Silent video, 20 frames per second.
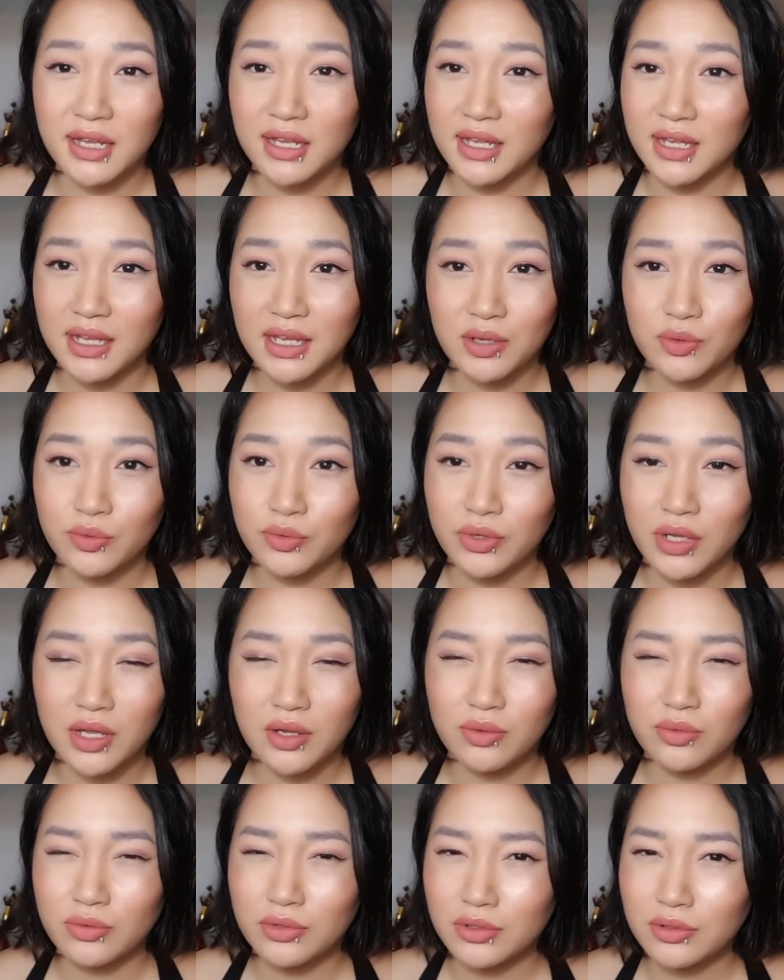Like it
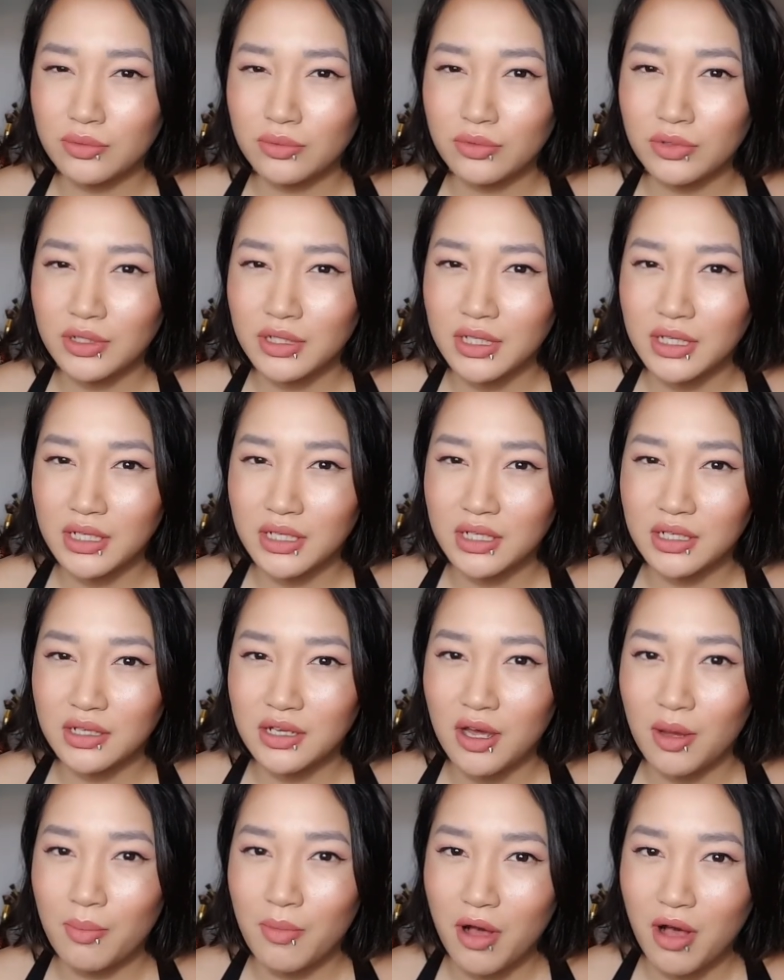wouldn't really
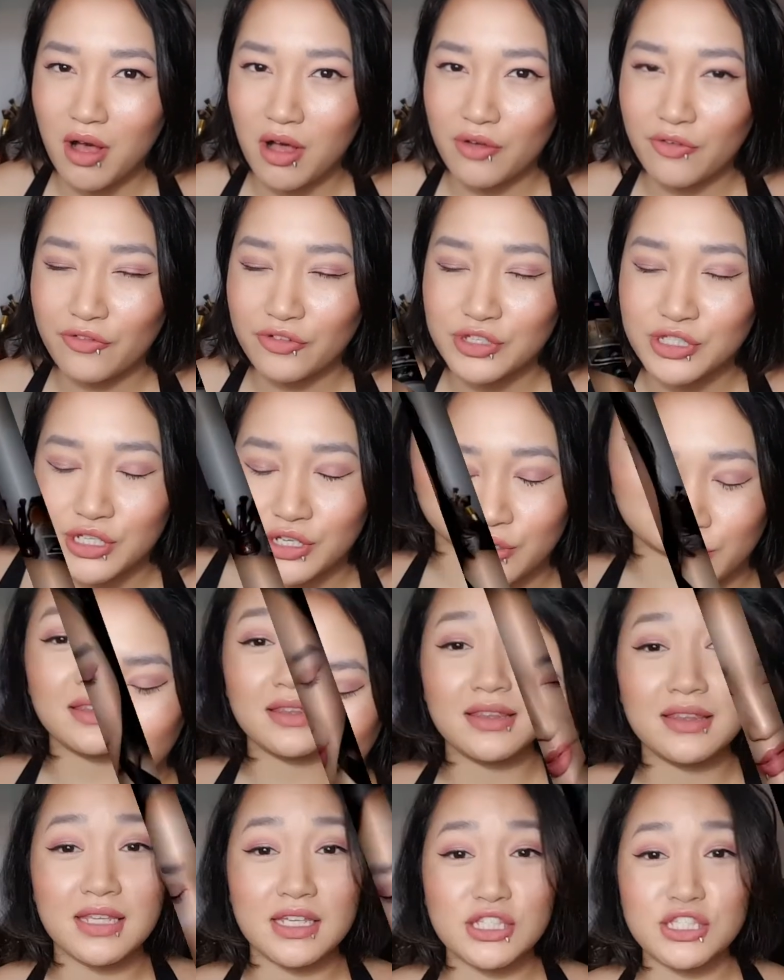come off.
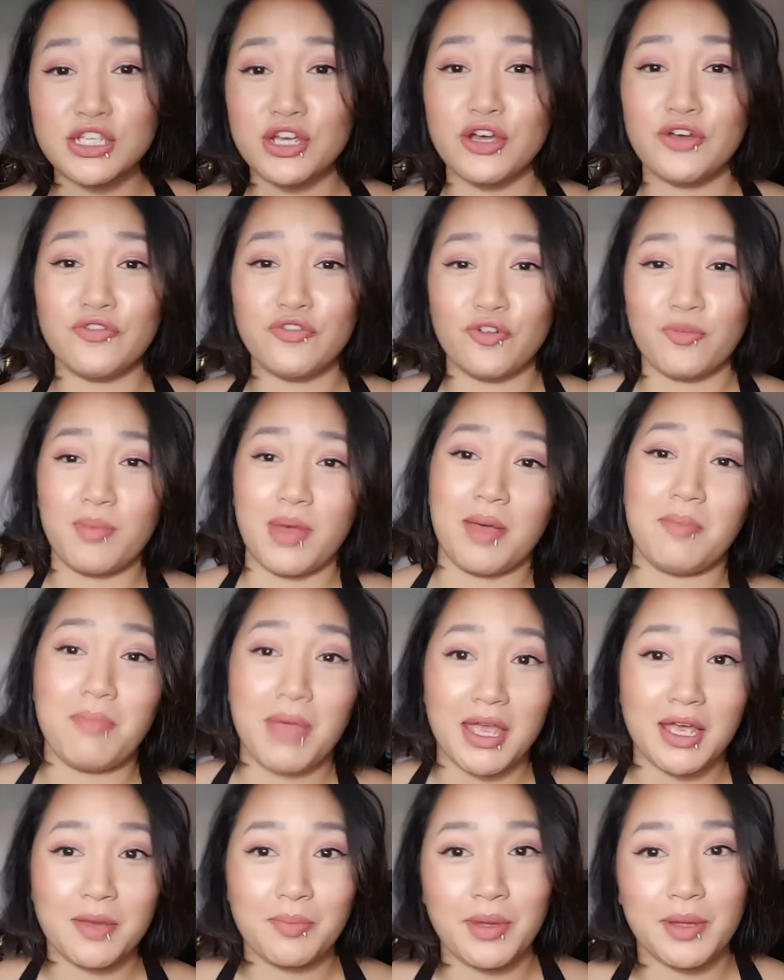So that's all for my
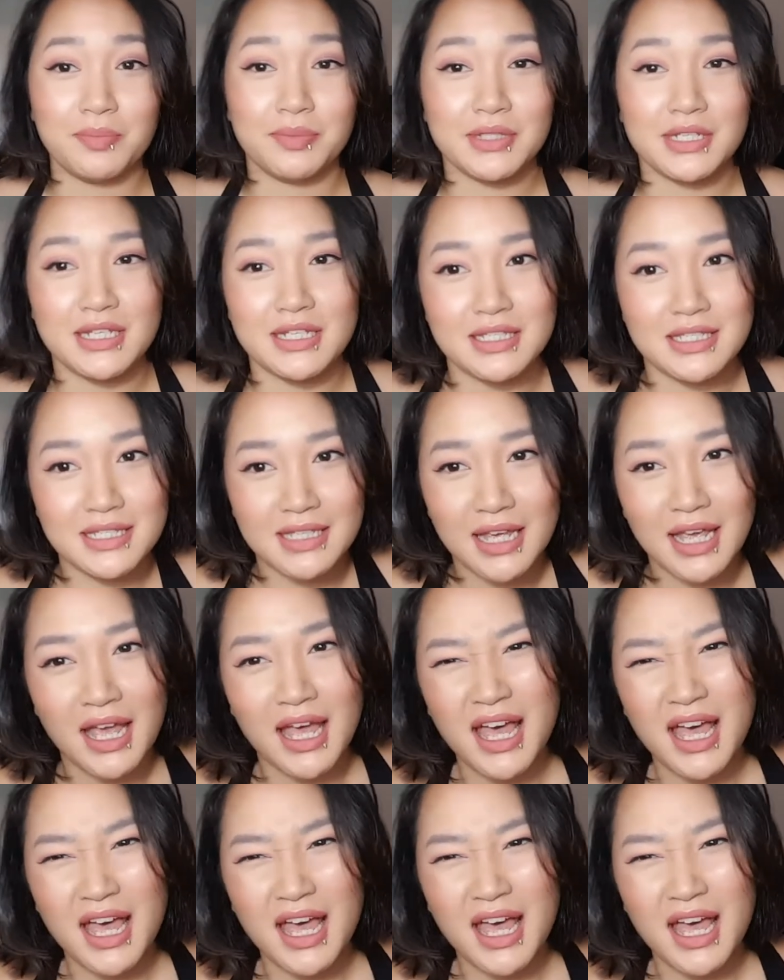makeup empties.